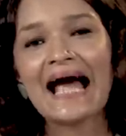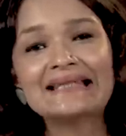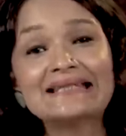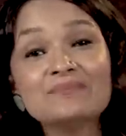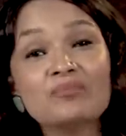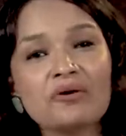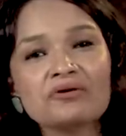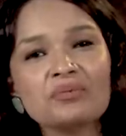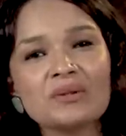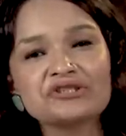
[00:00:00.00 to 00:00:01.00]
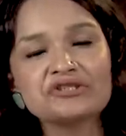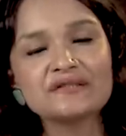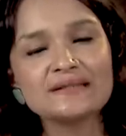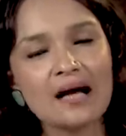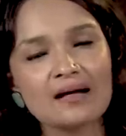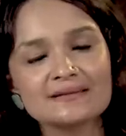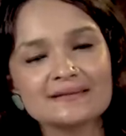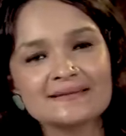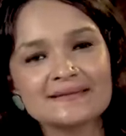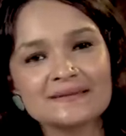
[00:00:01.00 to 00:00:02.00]
And the important questions he
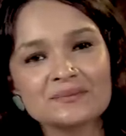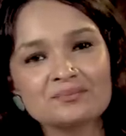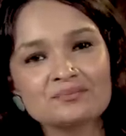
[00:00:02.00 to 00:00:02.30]
asks.